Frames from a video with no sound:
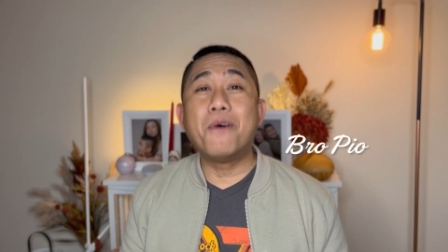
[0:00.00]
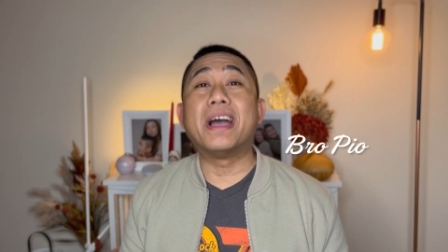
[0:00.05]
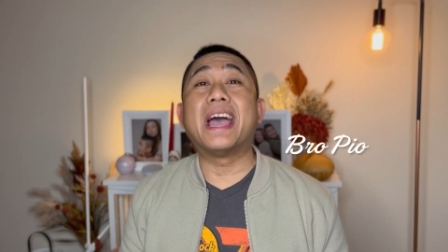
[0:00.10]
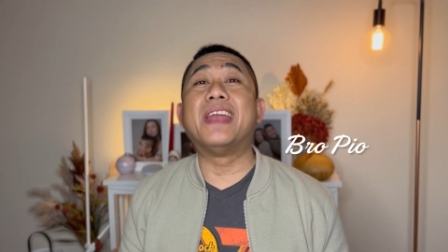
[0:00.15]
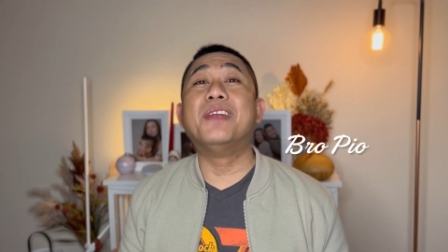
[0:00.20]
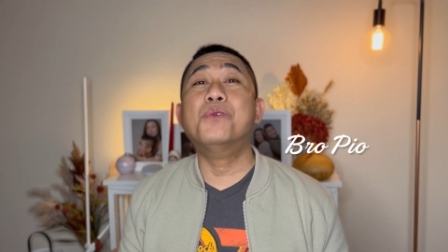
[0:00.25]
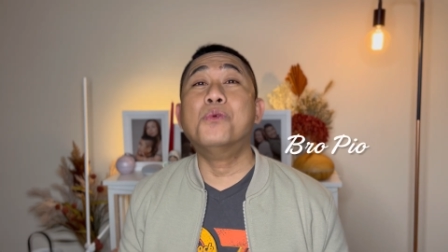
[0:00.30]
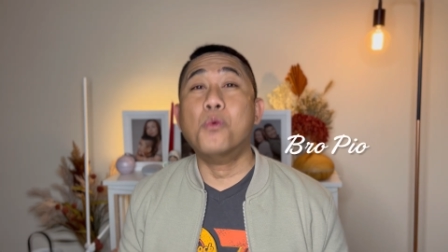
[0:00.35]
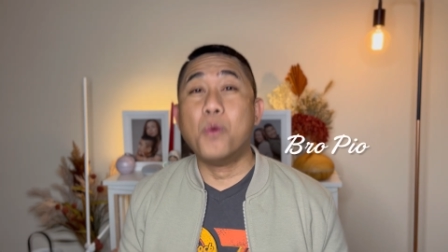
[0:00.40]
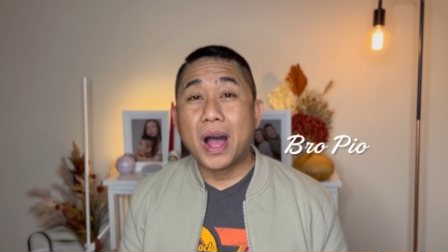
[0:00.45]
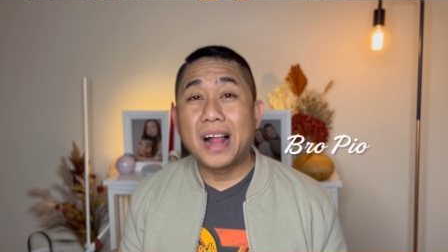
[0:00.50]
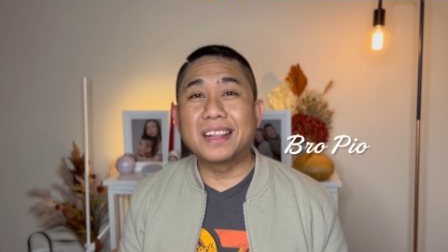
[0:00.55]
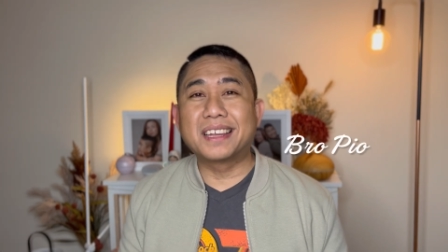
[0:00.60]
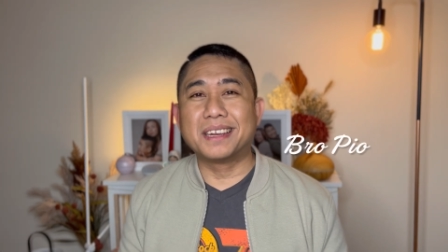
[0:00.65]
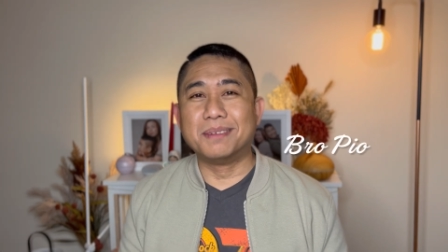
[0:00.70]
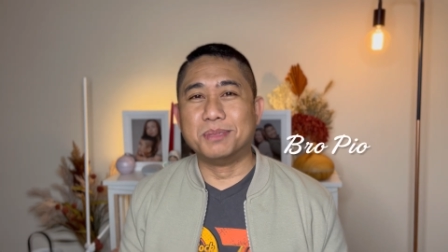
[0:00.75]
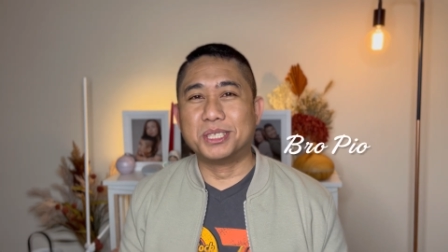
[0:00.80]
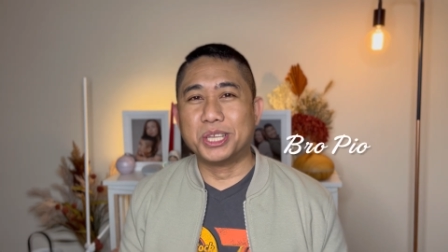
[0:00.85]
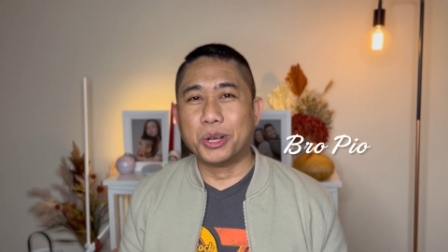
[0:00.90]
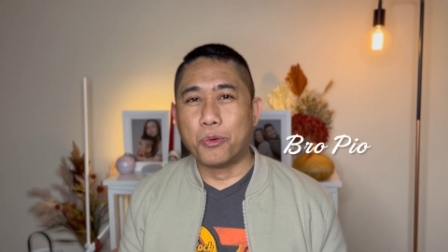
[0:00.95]
and
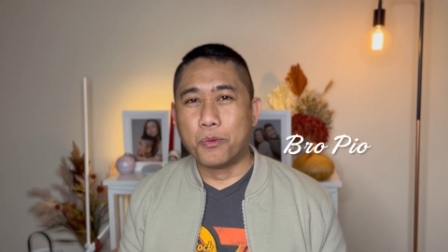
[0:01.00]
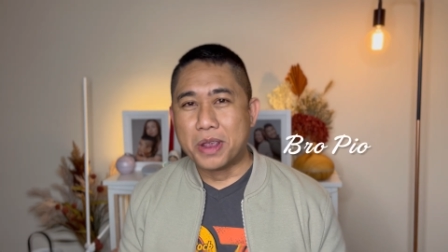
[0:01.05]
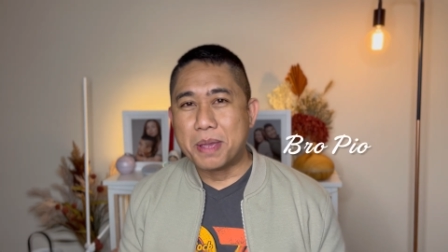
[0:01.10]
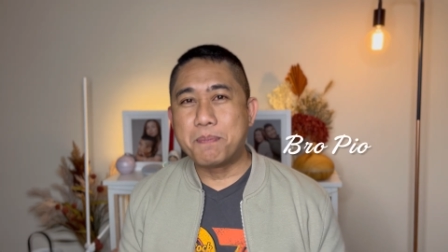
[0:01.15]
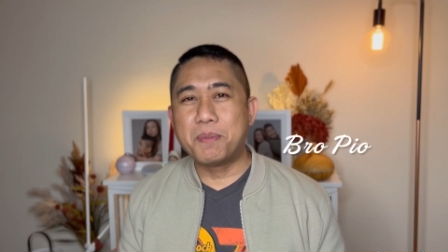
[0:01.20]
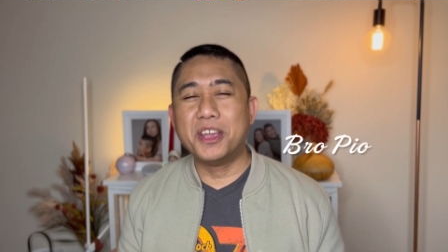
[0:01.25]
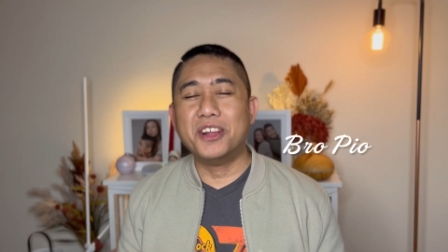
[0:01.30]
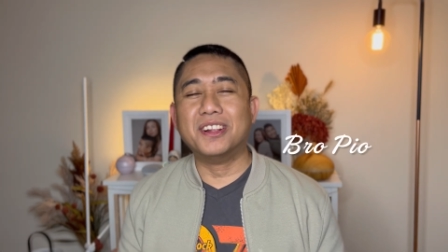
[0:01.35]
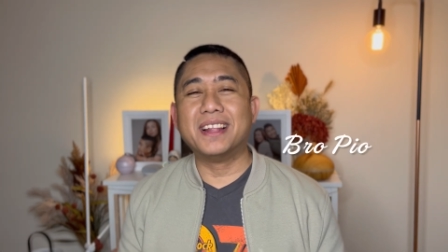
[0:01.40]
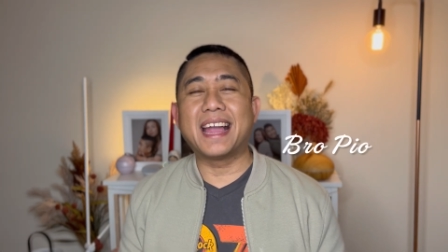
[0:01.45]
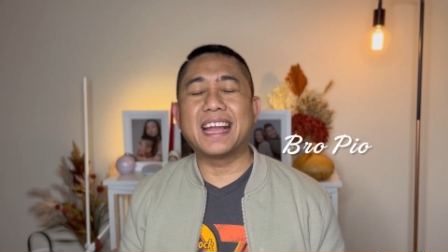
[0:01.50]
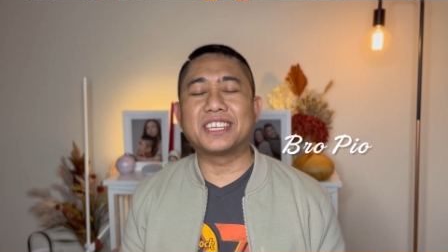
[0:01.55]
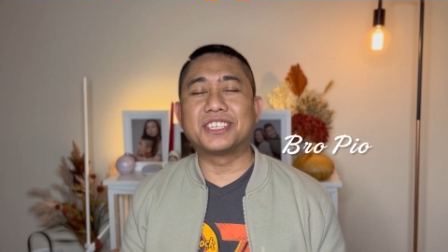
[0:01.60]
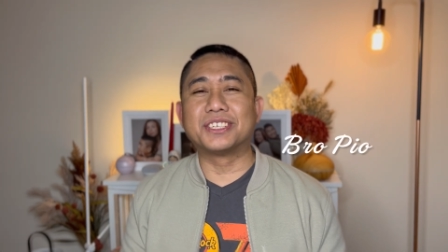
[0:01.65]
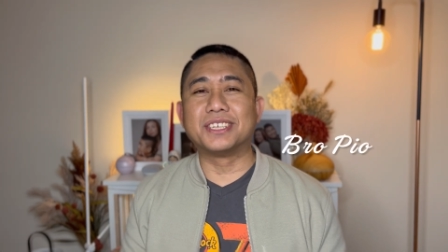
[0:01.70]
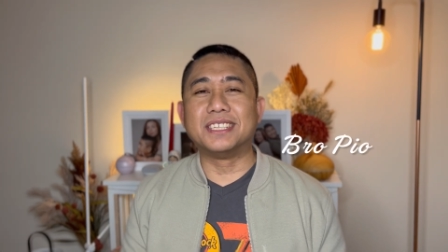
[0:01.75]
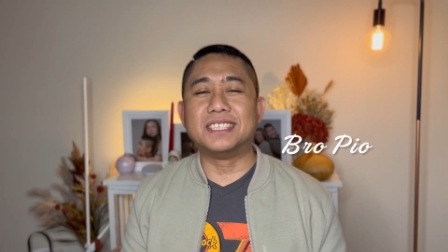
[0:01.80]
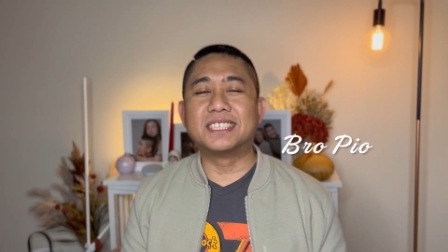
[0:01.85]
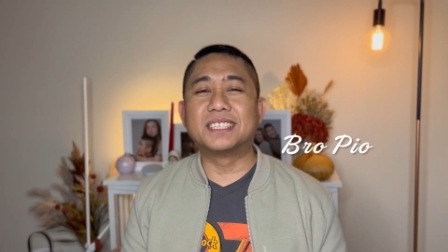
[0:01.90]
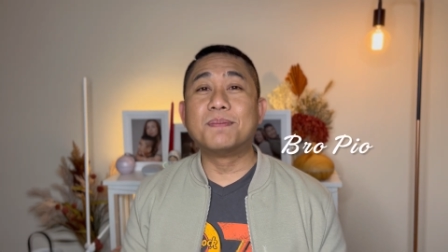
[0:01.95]
welcome to
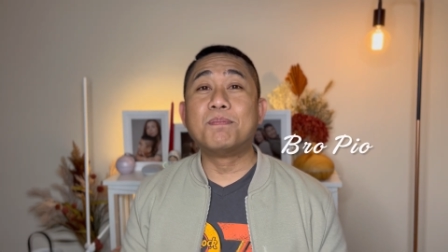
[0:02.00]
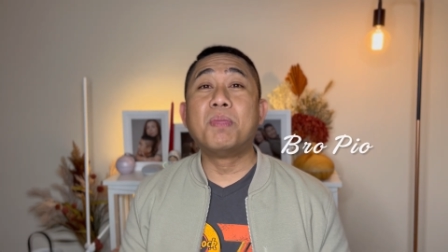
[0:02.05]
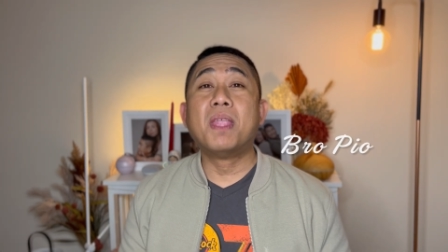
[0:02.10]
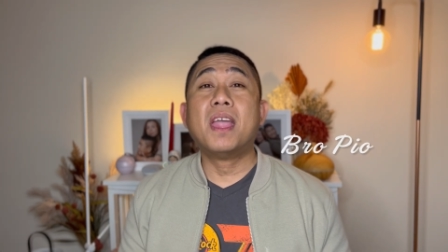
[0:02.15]
Repiolections.